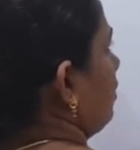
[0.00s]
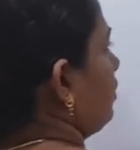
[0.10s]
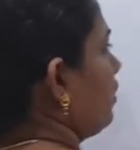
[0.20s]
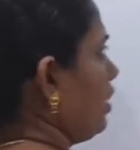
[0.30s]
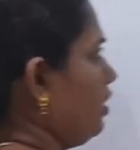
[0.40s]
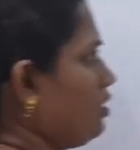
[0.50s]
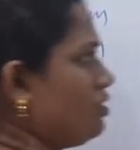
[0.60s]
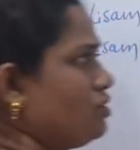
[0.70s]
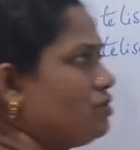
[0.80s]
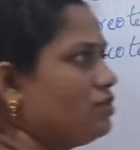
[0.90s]
Okay,
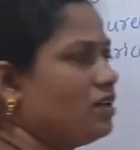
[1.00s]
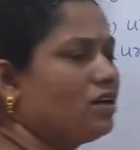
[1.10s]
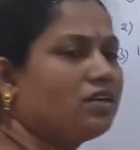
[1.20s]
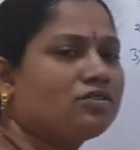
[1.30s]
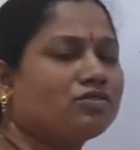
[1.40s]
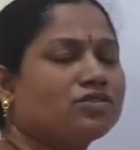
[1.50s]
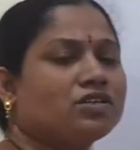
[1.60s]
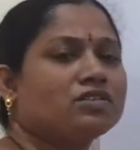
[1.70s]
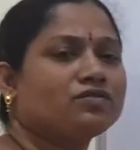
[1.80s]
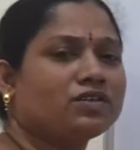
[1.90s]
so the
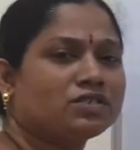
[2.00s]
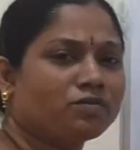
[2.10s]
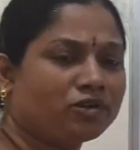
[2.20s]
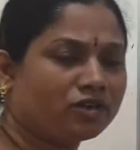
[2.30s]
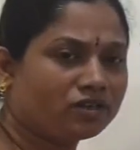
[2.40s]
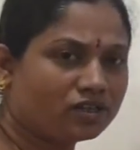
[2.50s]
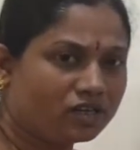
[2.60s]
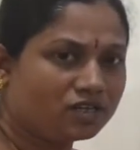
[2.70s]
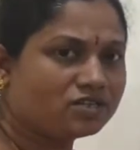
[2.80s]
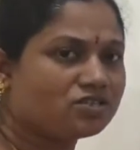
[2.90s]
nitrogenous waste product
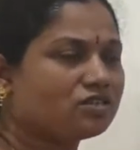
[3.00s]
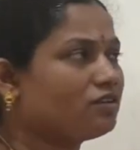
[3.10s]
released in the